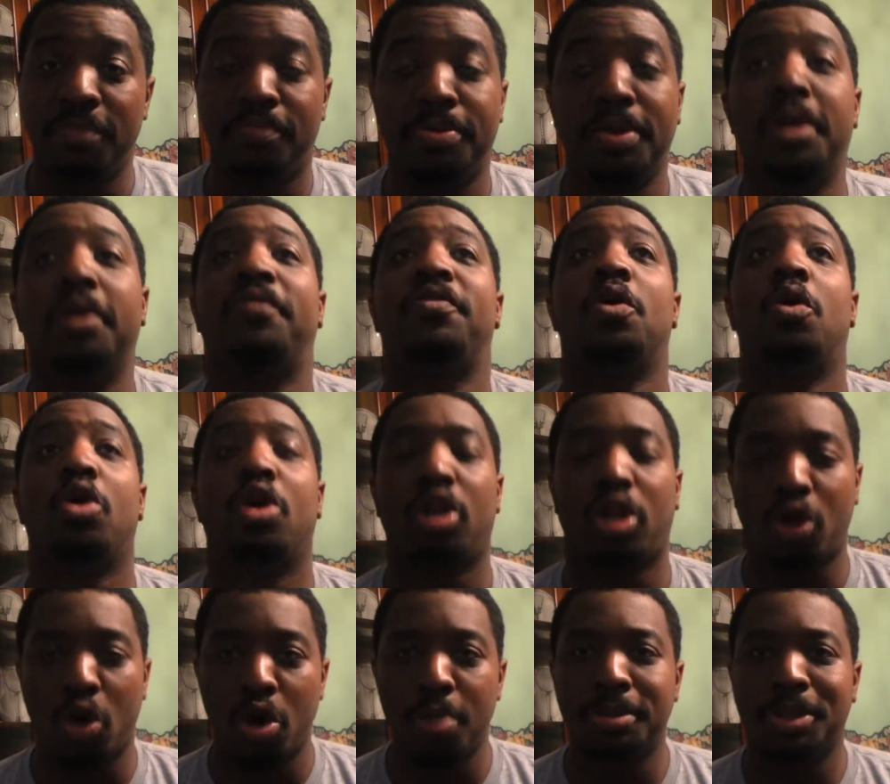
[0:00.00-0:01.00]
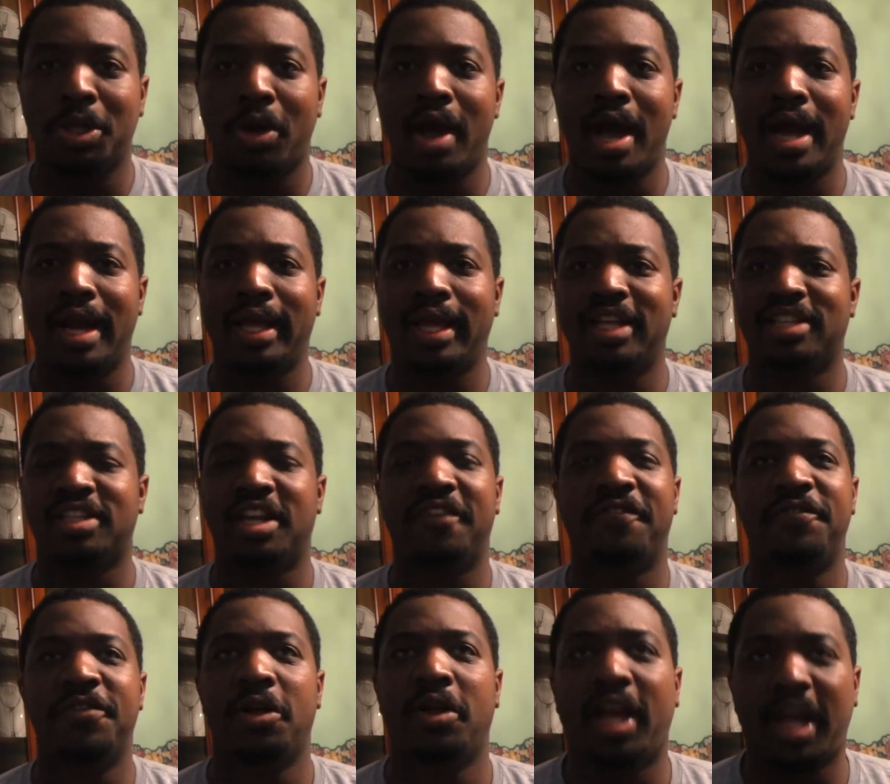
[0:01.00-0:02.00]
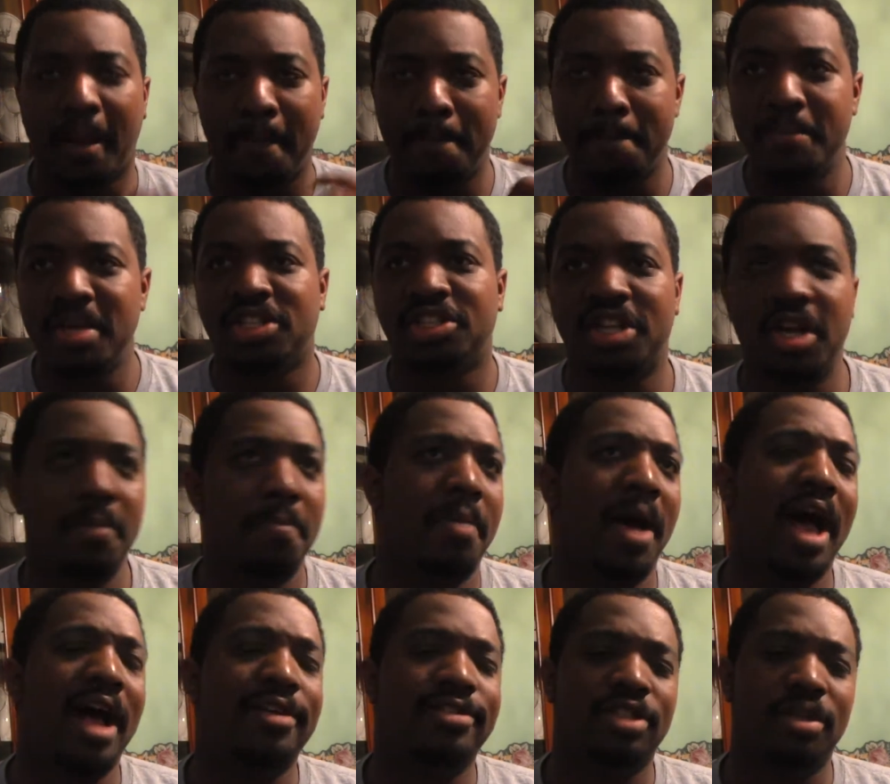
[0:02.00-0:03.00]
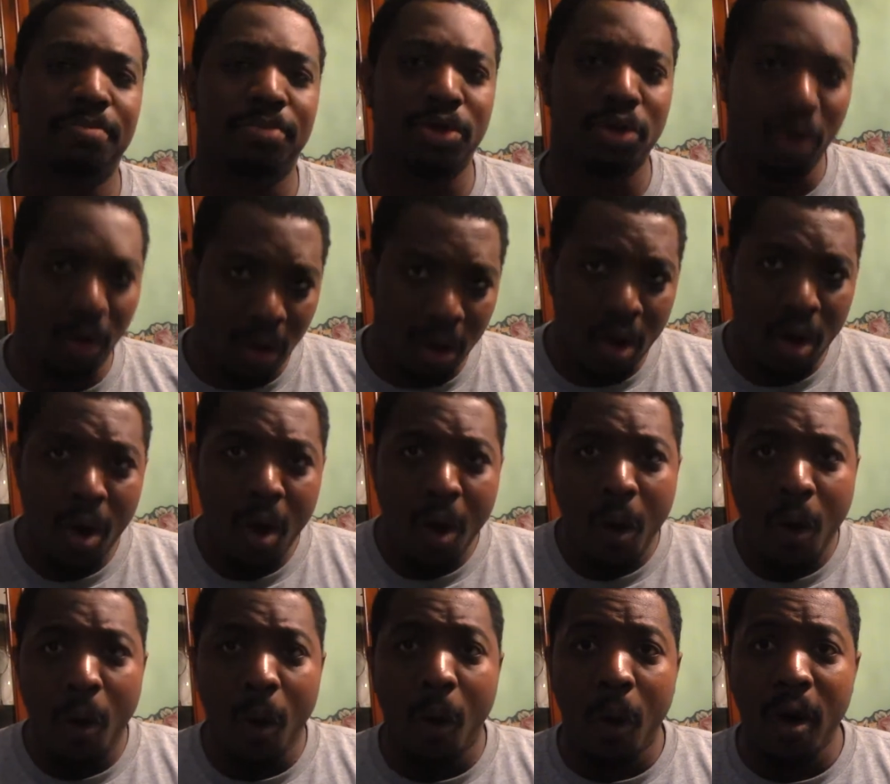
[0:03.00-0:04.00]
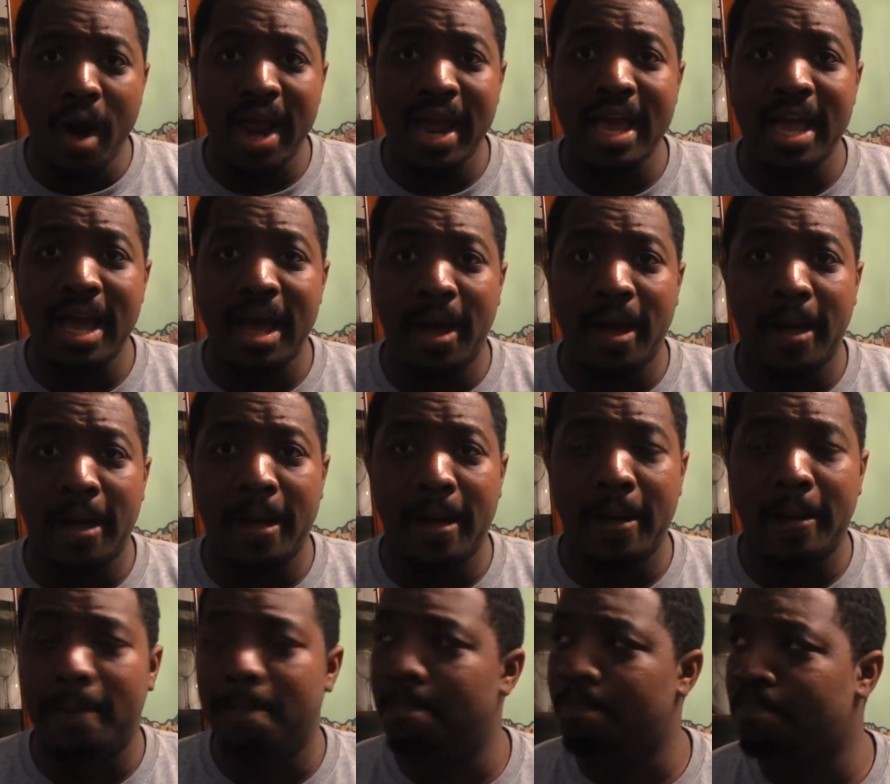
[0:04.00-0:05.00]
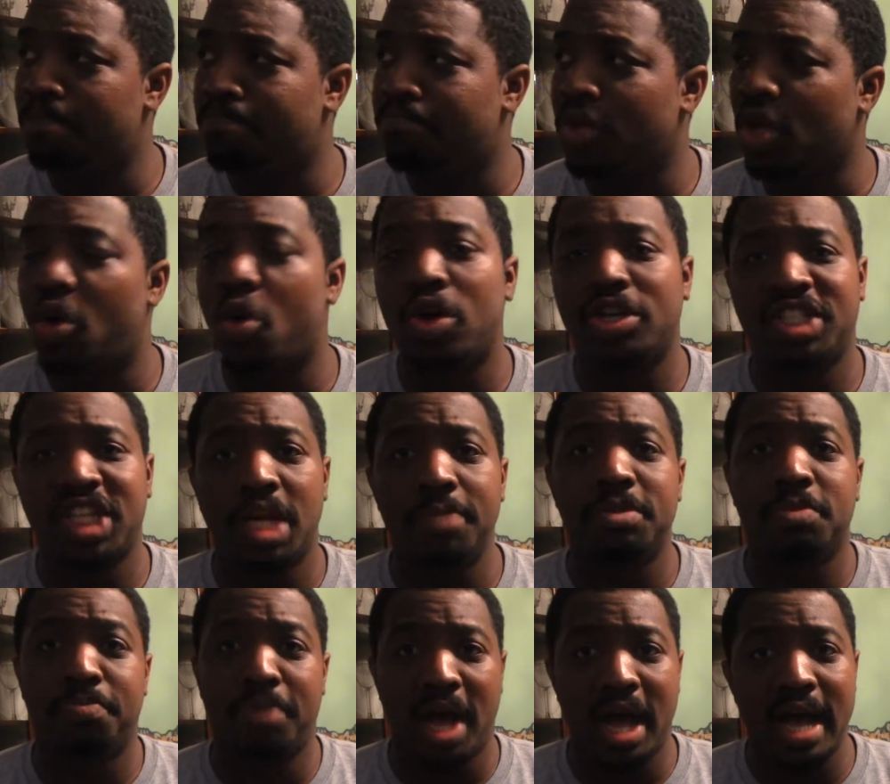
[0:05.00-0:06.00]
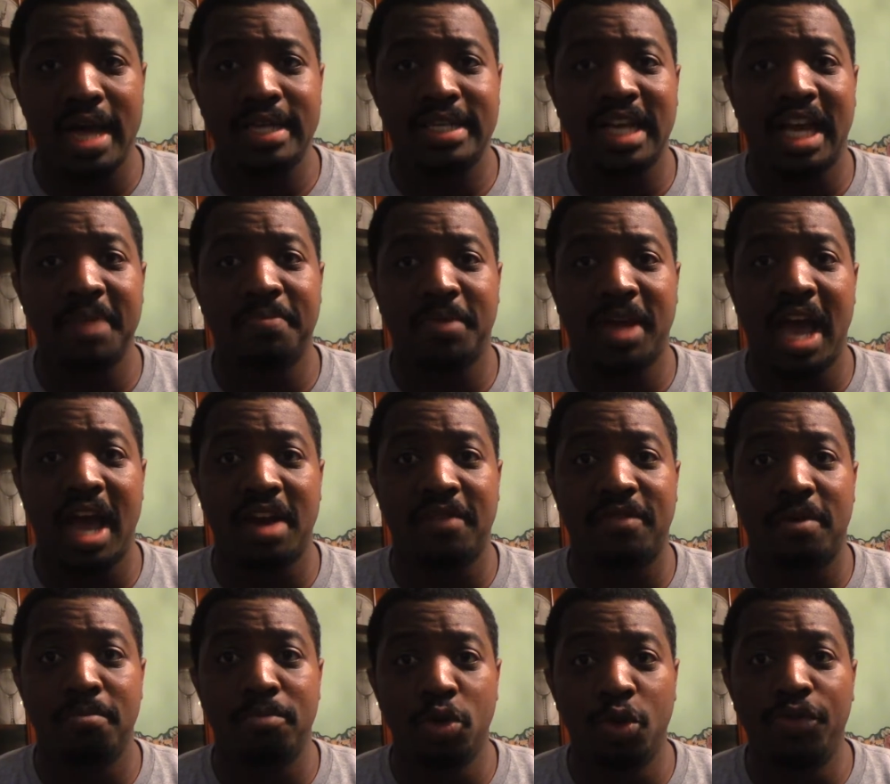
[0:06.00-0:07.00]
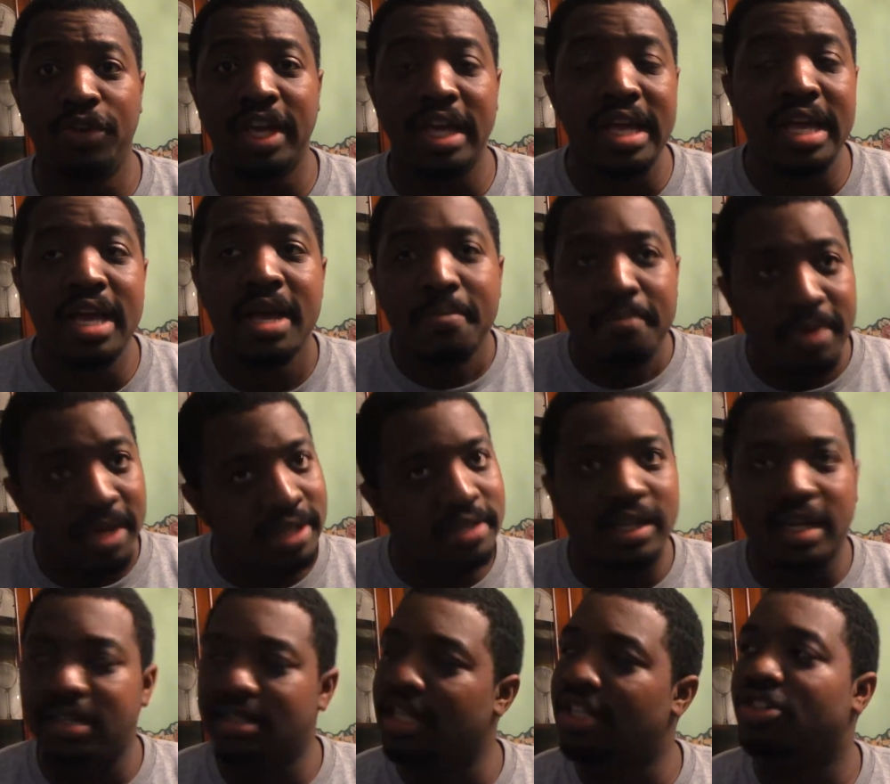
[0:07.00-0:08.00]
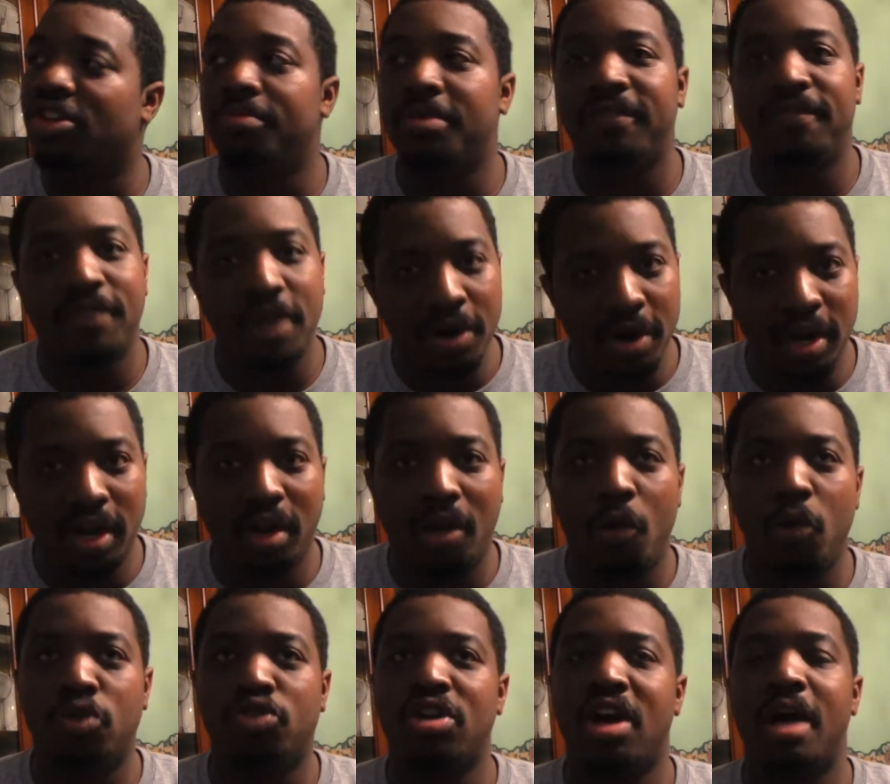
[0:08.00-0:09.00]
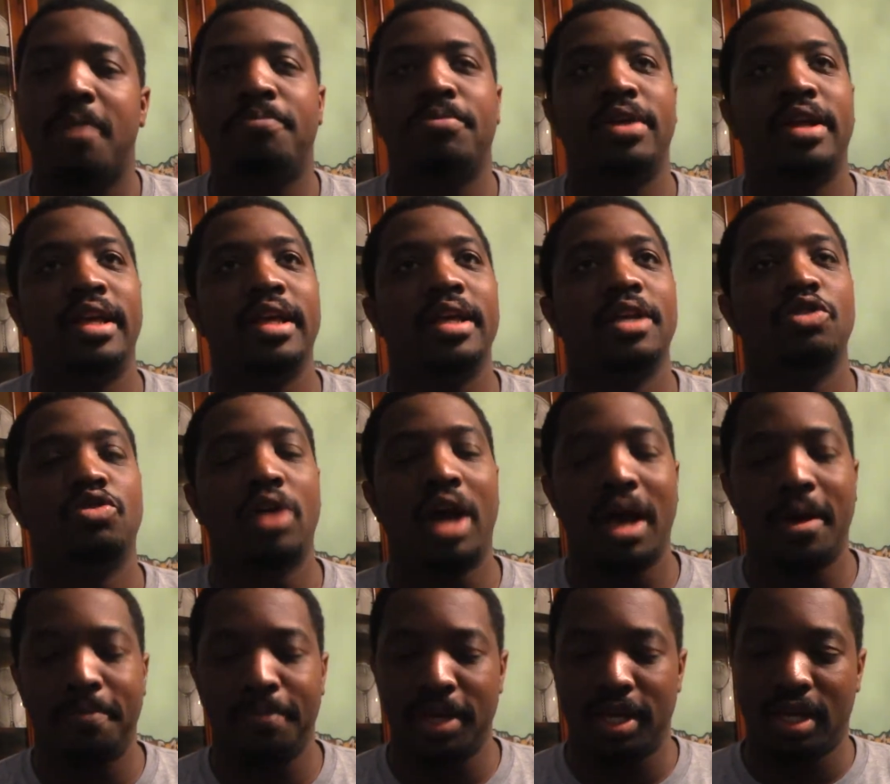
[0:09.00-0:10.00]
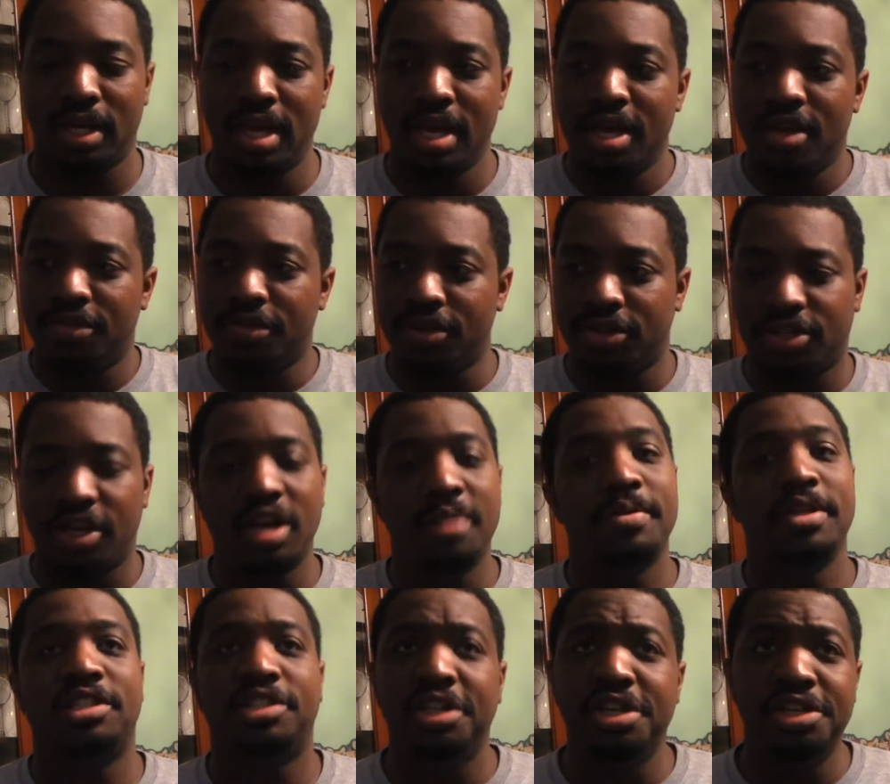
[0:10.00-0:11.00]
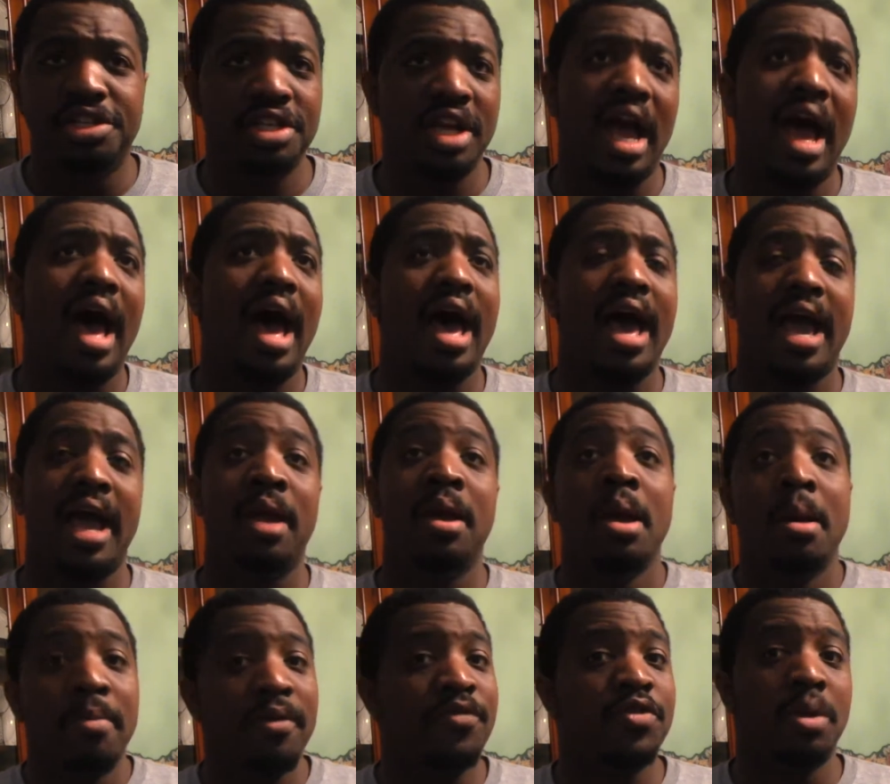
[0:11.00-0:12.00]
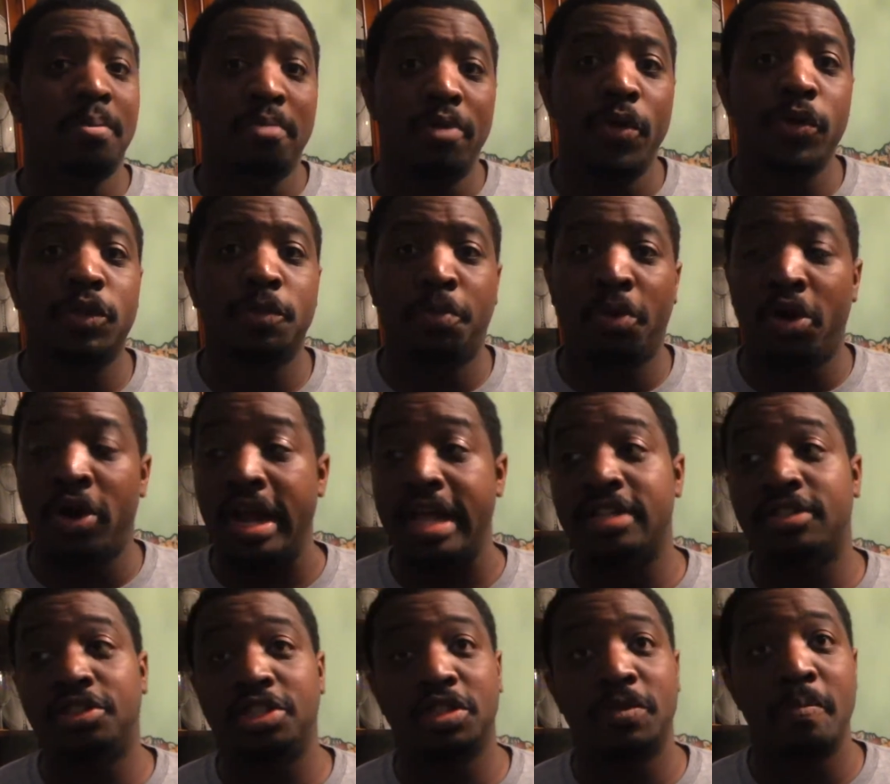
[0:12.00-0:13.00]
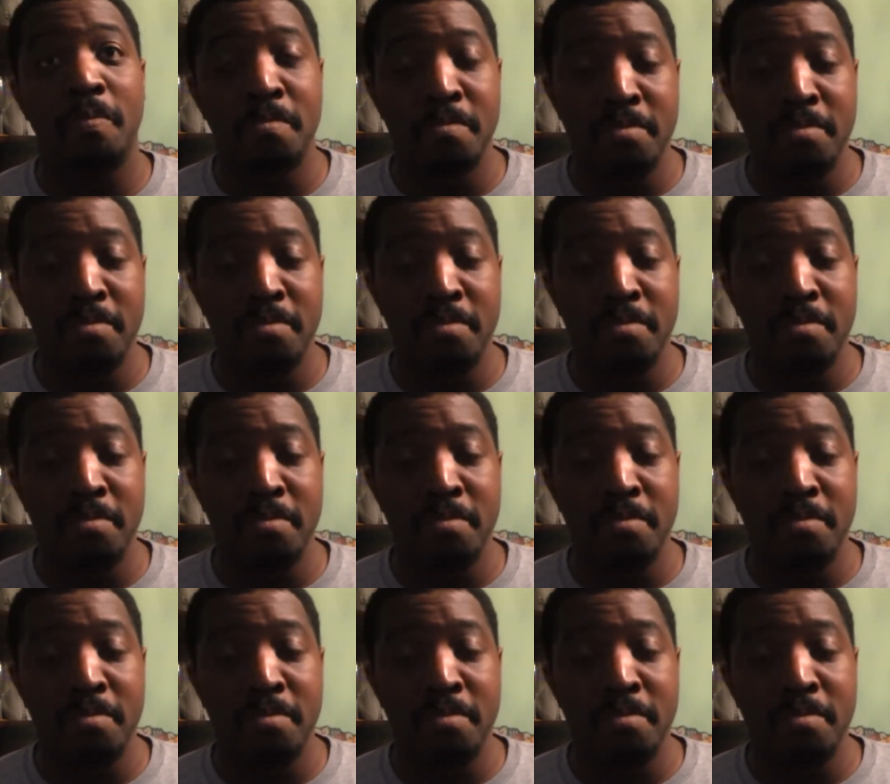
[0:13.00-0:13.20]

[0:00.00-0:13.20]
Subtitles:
feel globetrotting. It's going to feel like a Mission Impossible or a James Bond type kind of a movie, because like I said, it's going to be very globetrotting. There's going to be CGI, but for the most part, it's just